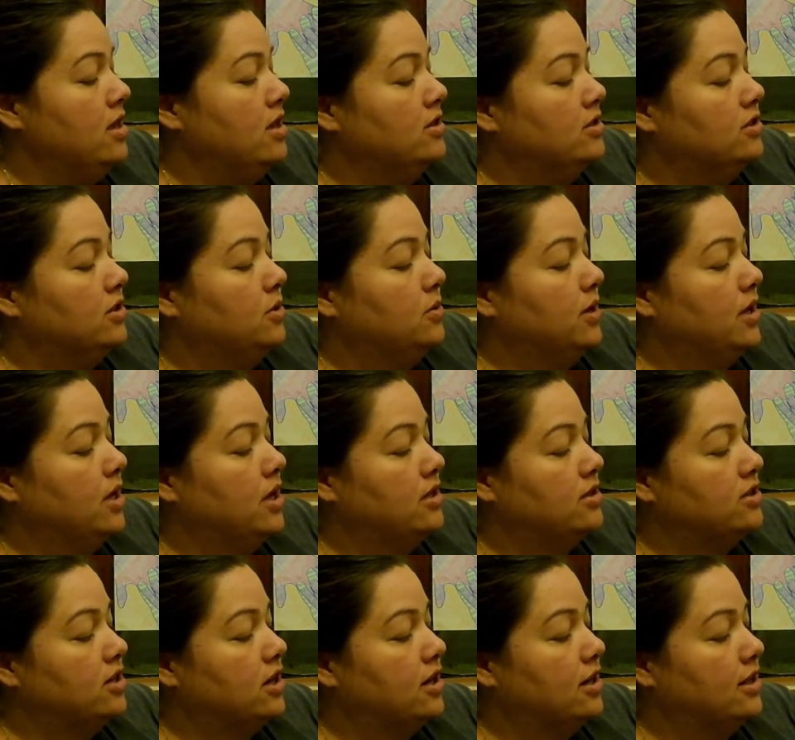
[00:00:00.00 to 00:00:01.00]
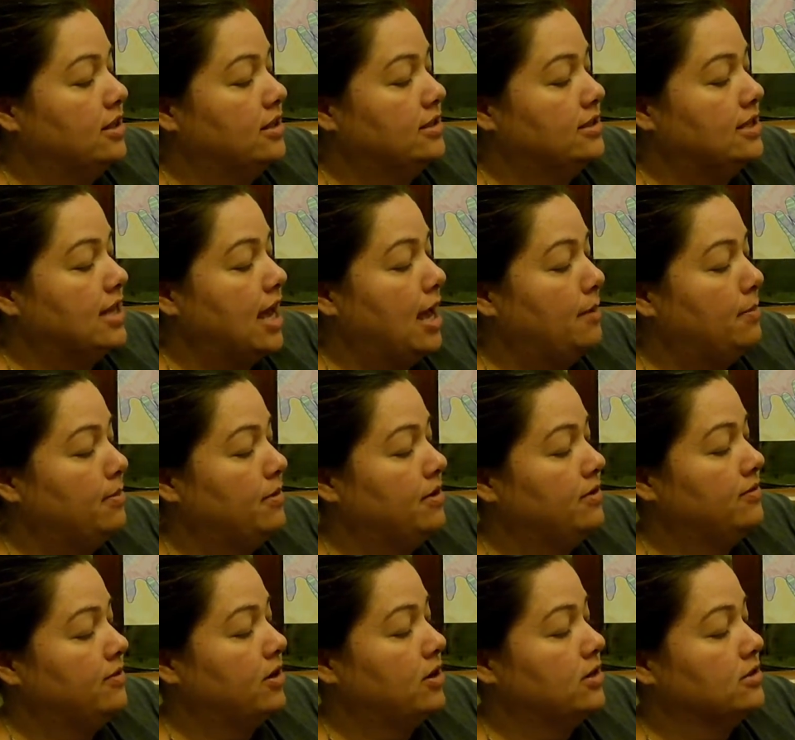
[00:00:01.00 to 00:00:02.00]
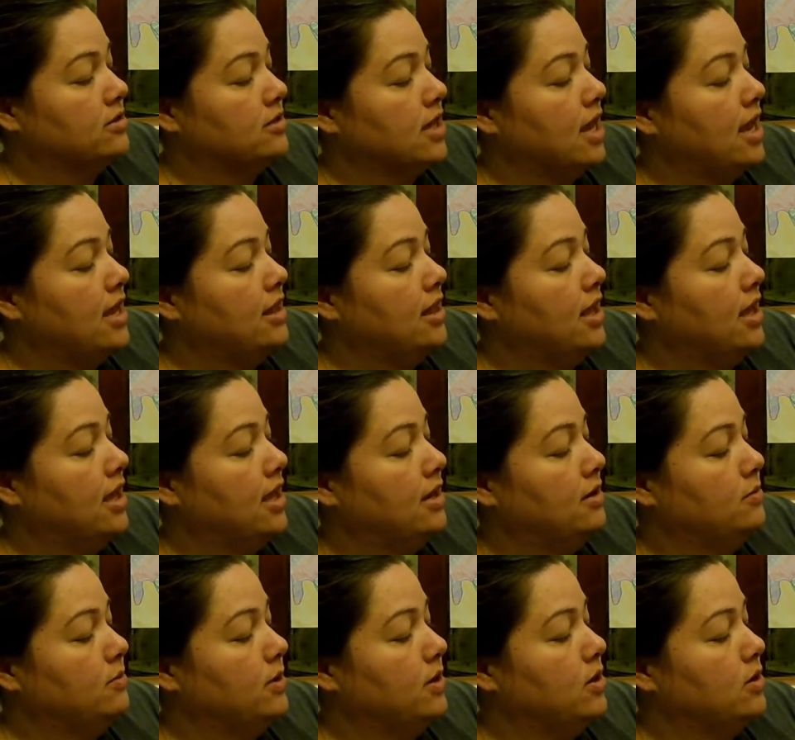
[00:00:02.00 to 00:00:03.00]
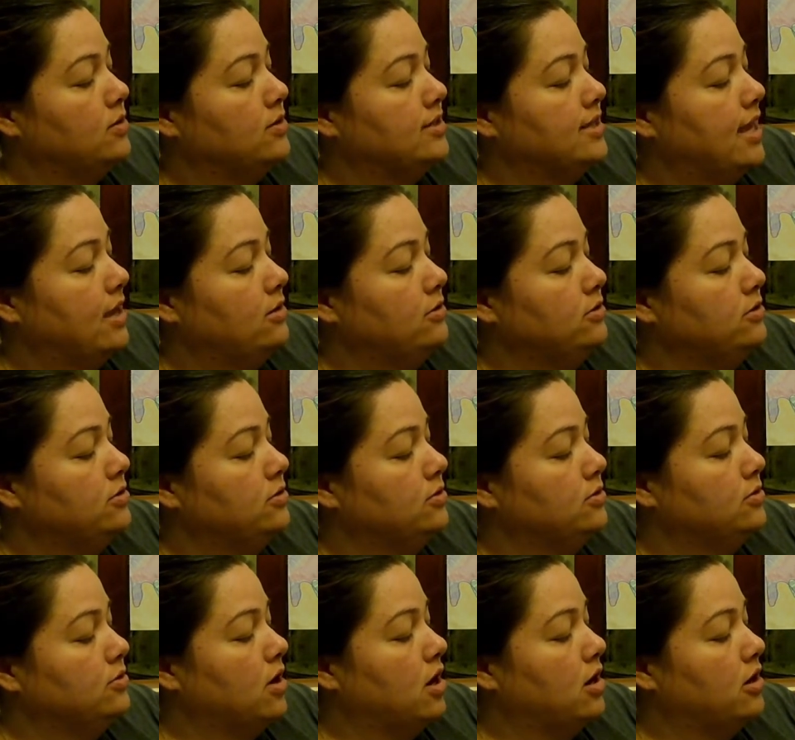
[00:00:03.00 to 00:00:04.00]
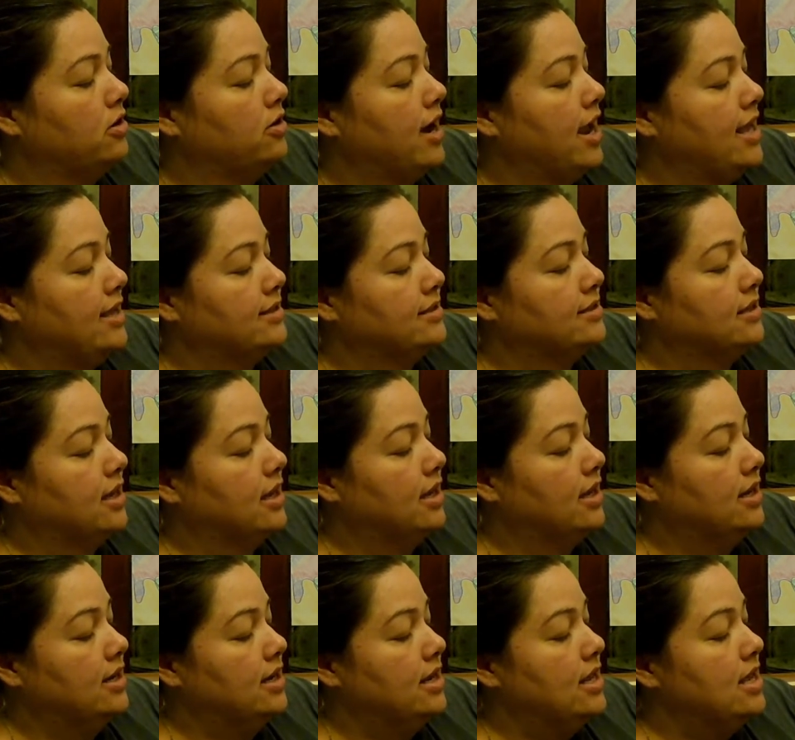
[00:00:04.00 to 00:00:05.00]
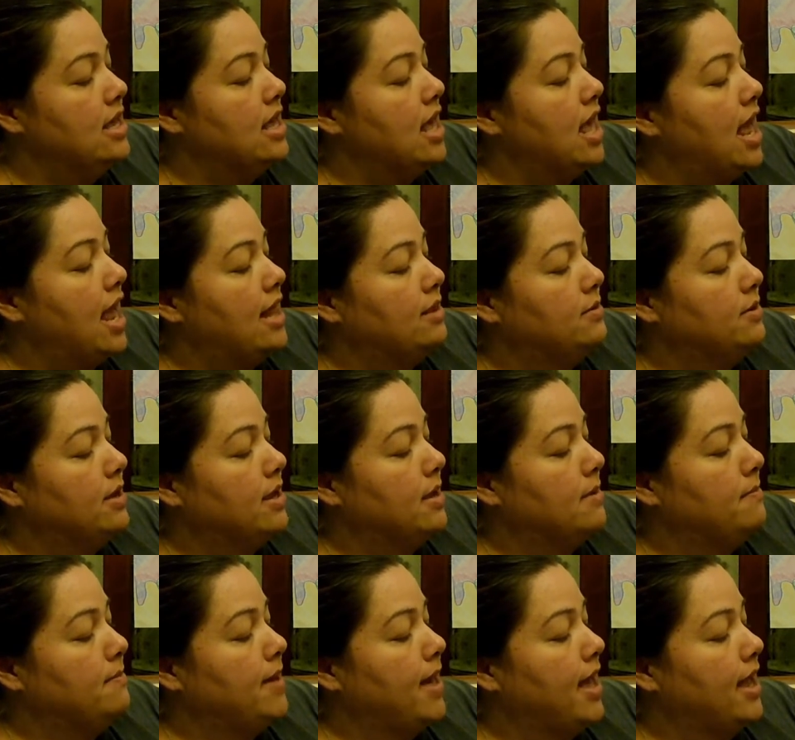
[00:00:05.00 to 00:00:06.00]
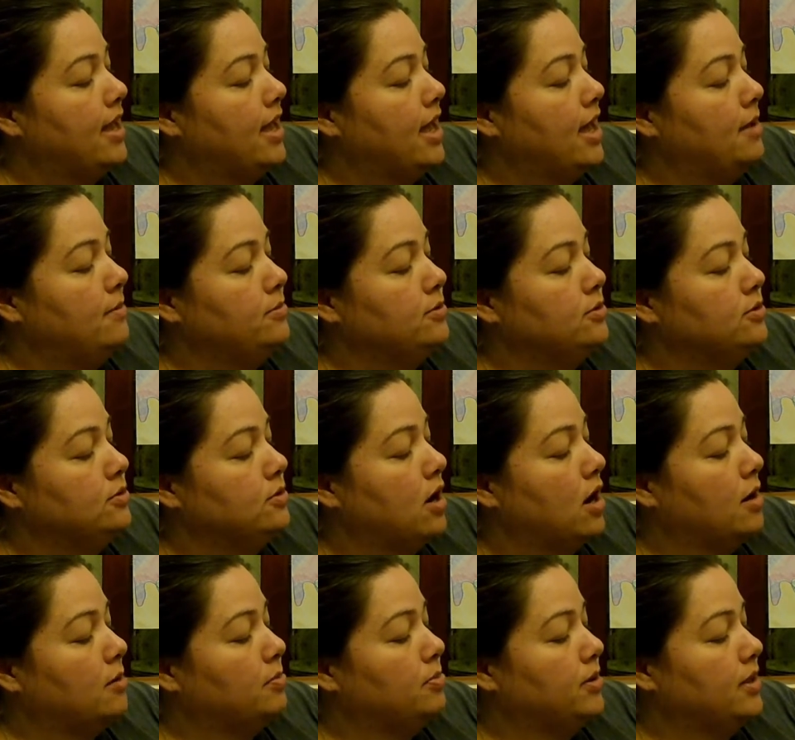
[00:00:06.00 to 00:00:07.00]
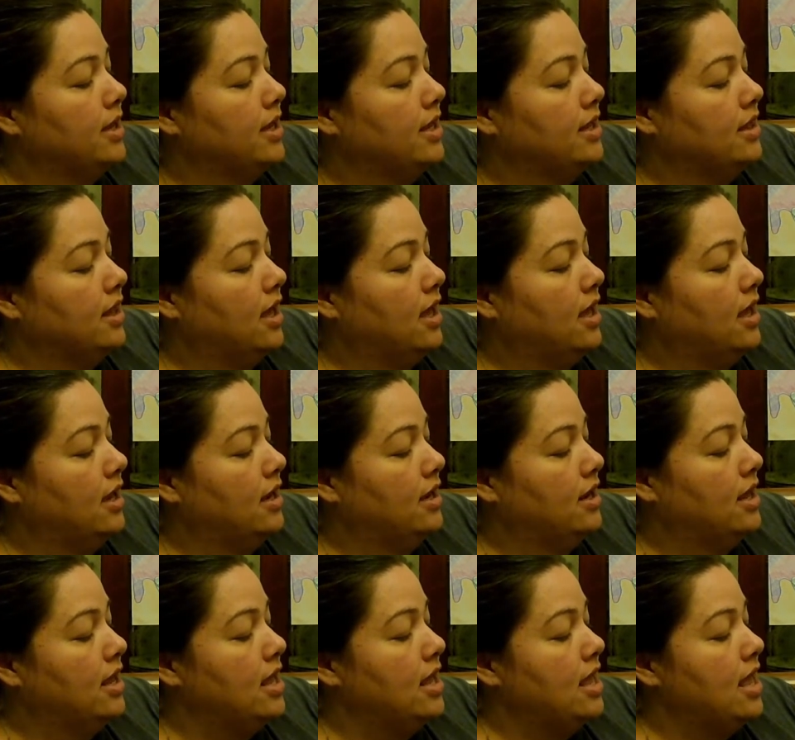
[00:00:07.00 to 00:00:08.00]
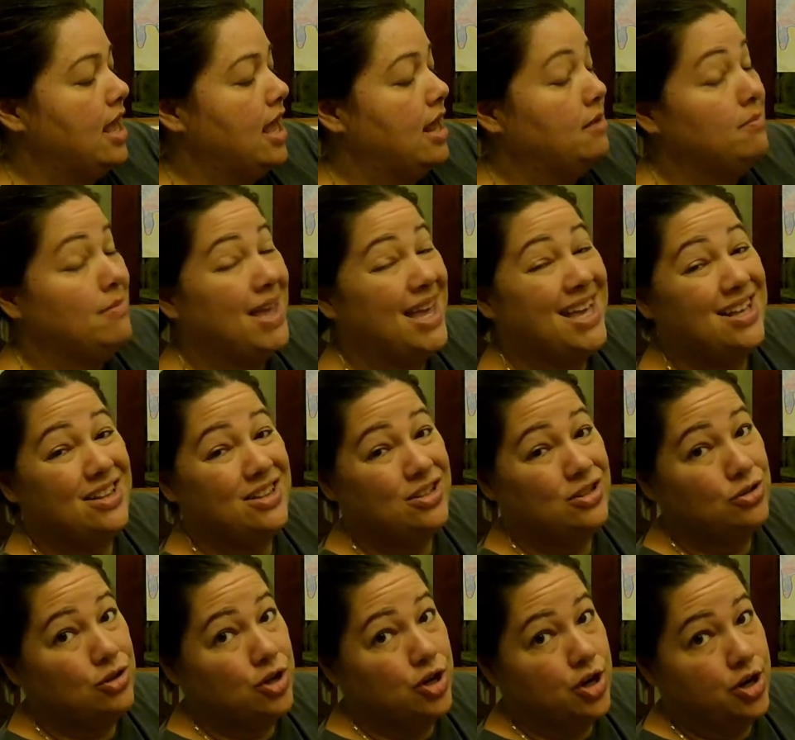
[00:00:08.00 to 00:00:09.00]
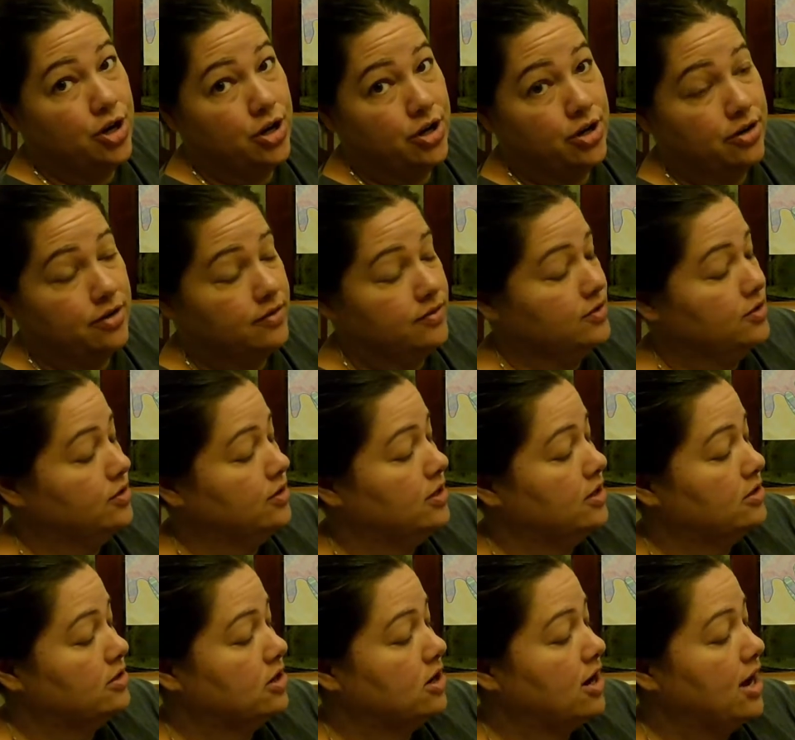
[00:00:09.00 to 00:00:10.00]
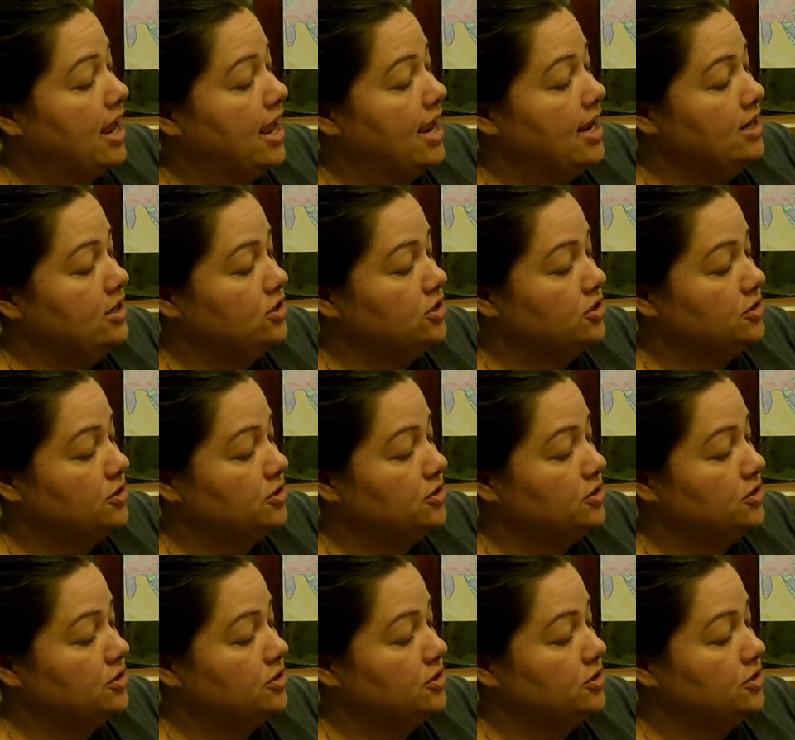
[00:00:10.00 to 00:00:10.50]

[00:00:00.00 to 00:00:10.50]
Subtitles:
so we go start at the top of our skyline, we go down to our grass line, and then we come back up to our plane line and make a little curve. So there's our H.